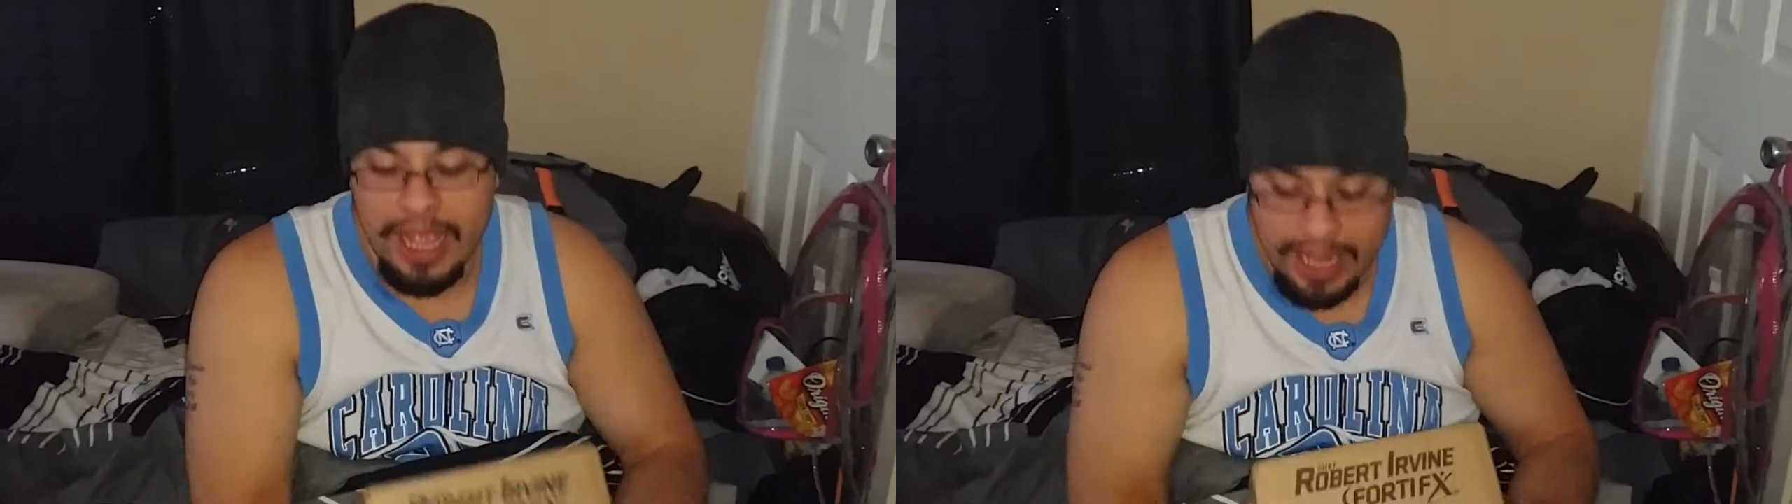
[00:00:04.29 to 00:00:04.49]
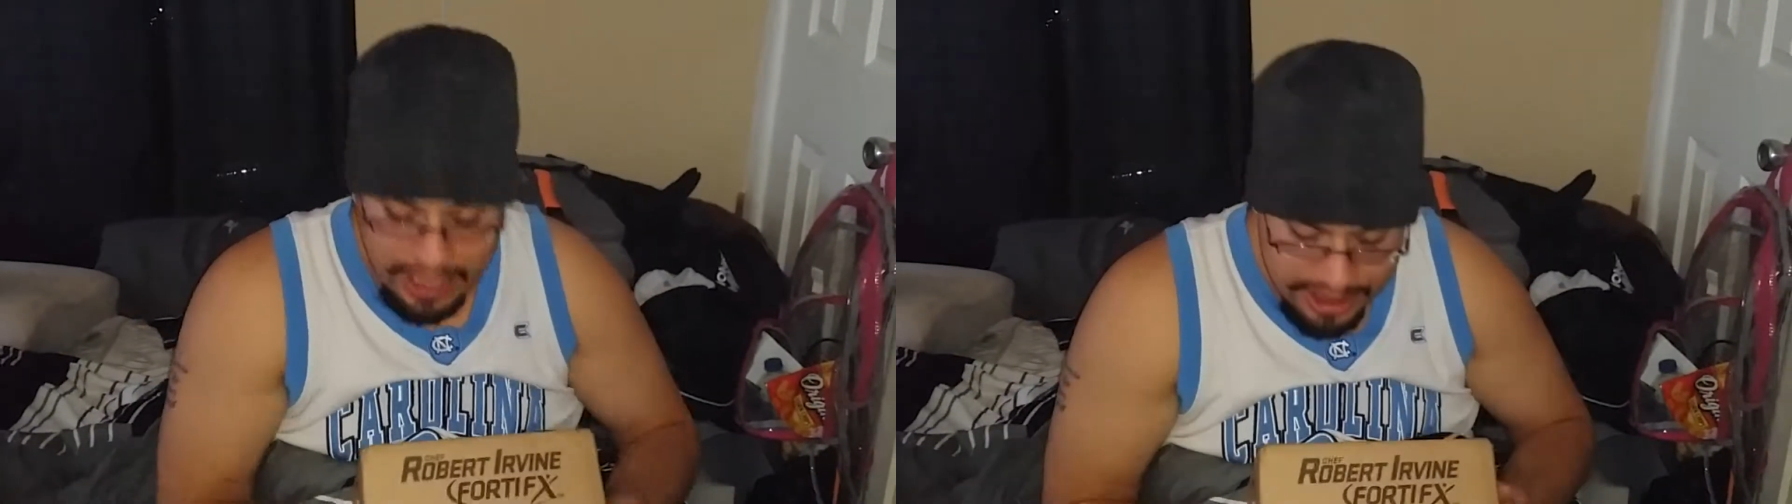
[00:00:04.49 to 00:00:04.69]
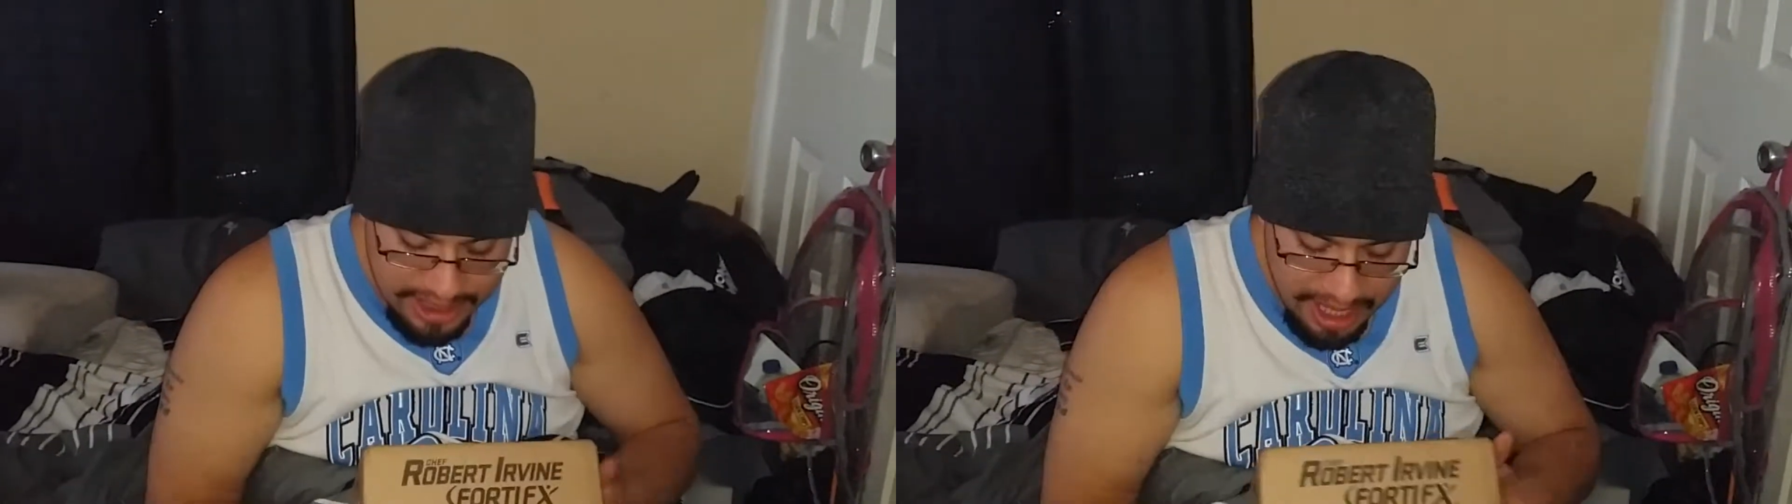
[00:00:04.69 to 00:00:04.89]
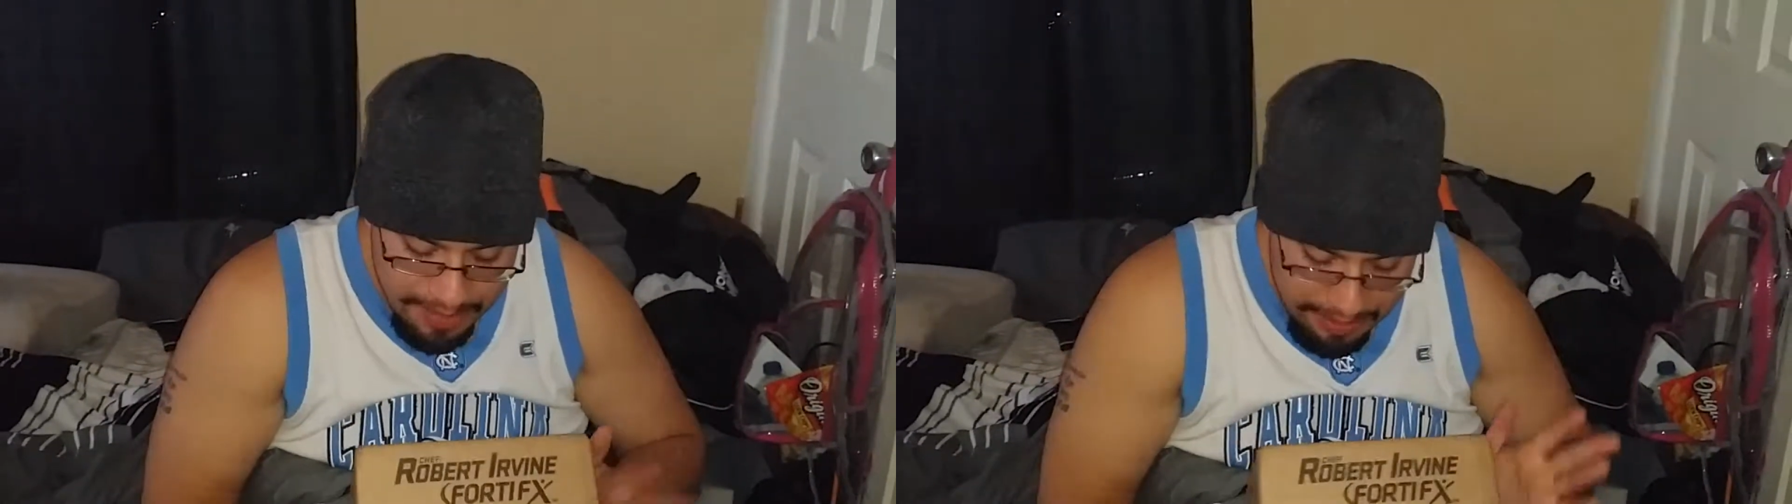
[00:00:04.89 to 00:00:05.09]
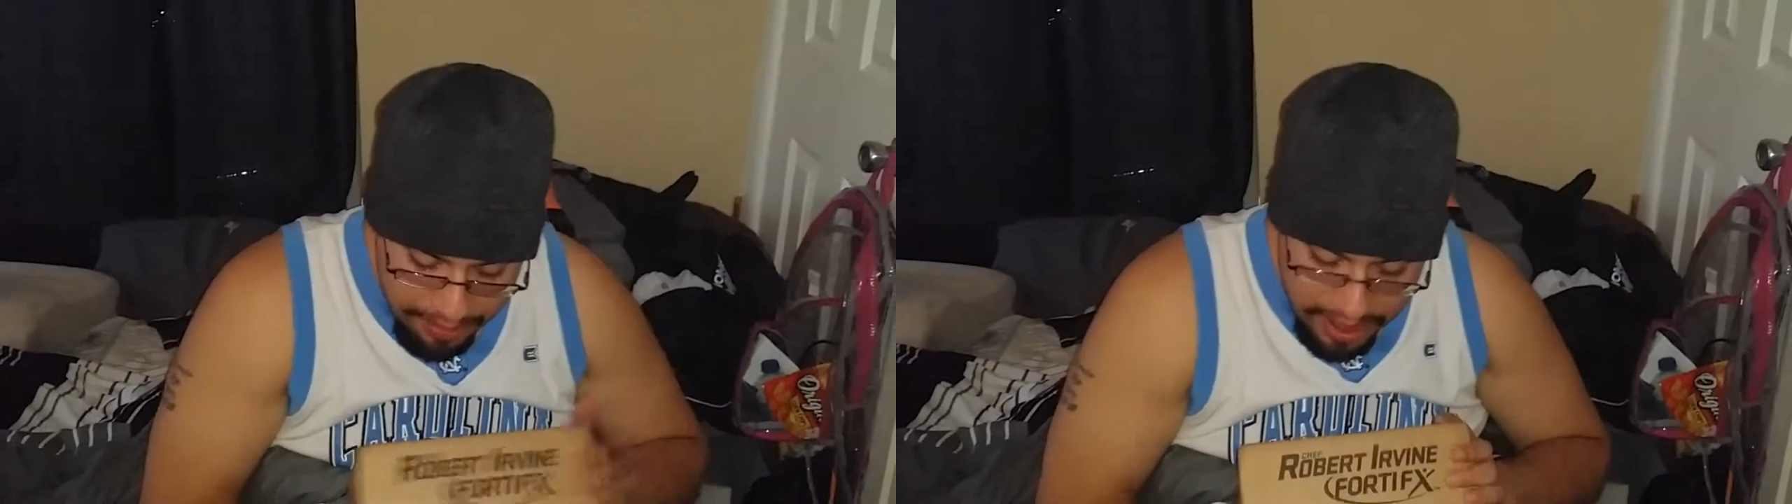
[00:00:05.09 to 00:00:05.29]
and I just
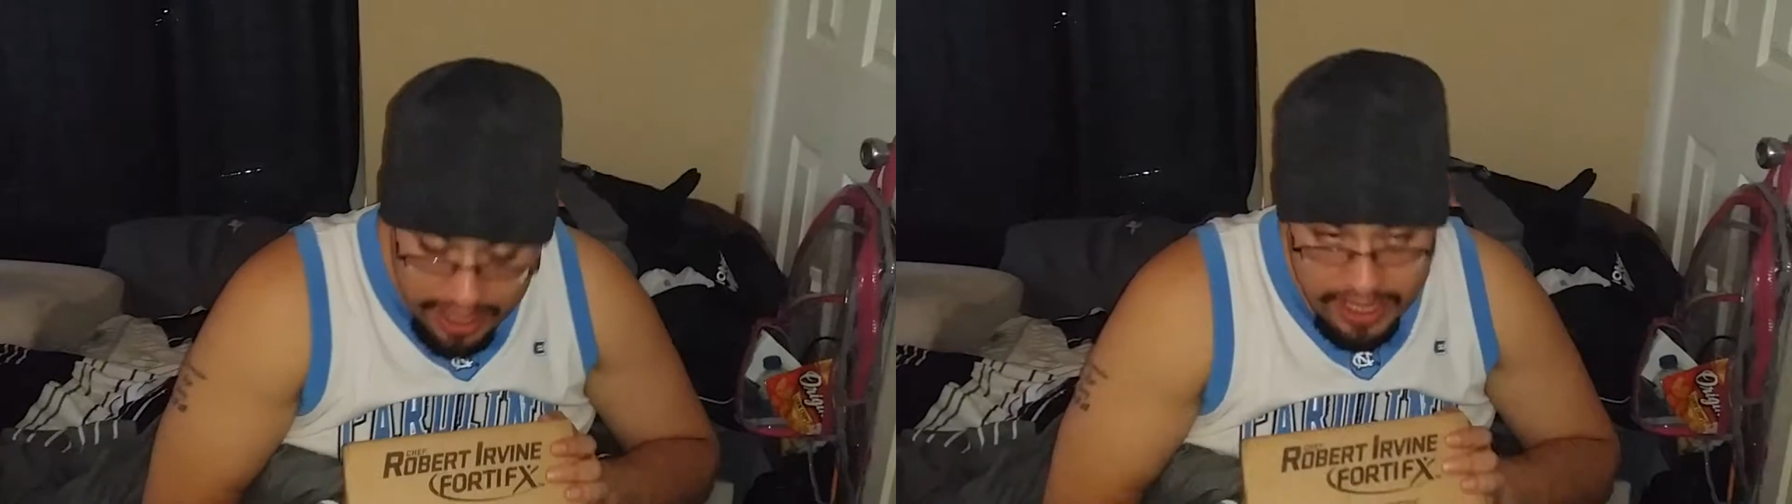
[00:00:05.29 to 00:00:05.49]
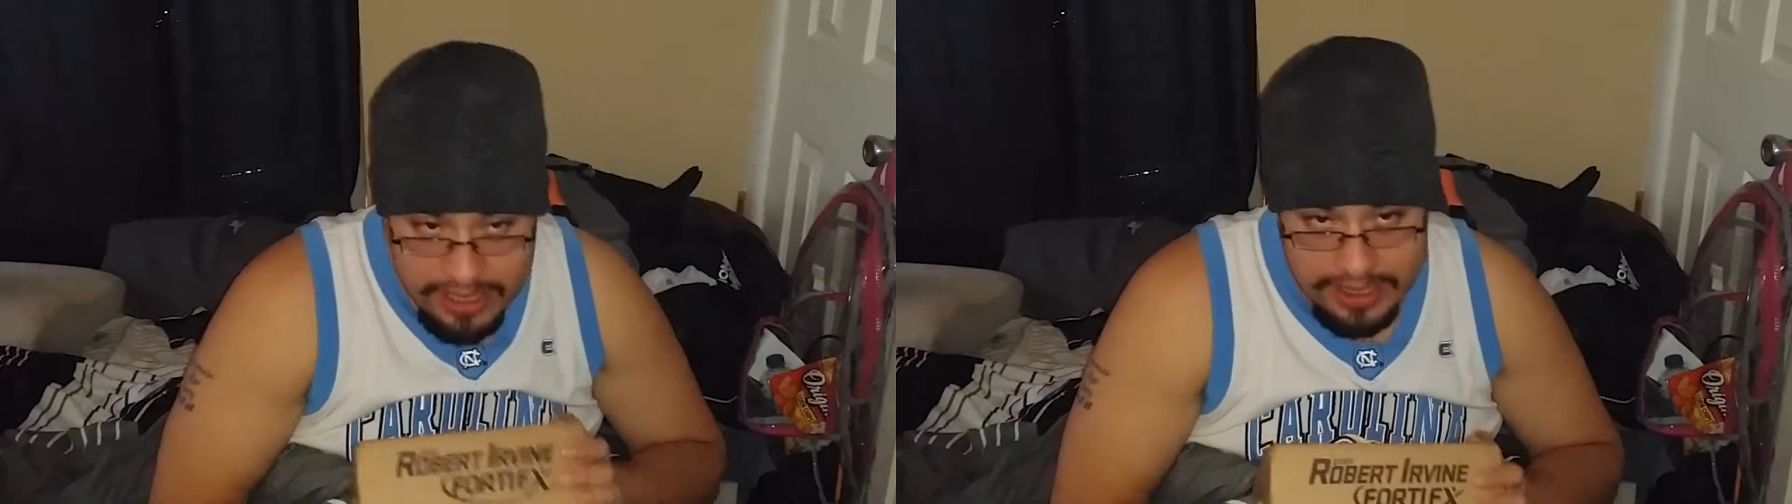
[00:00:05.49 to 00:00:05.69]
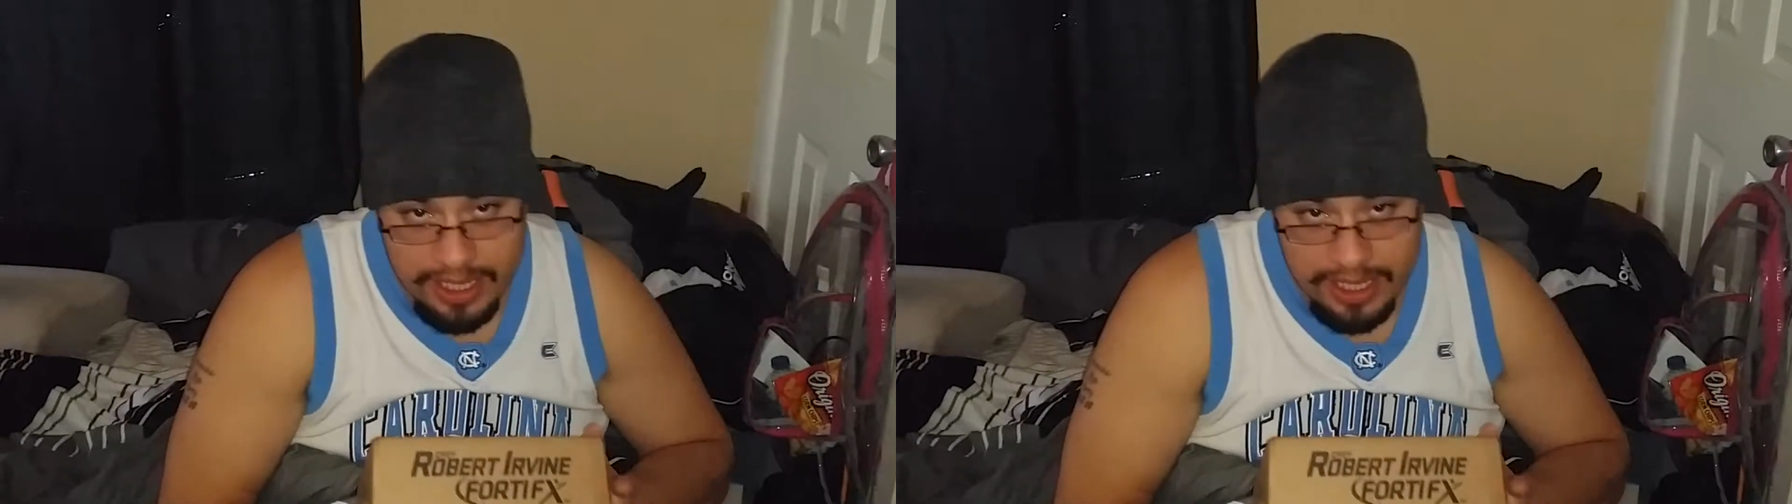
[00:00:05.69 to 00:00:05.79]
got my prize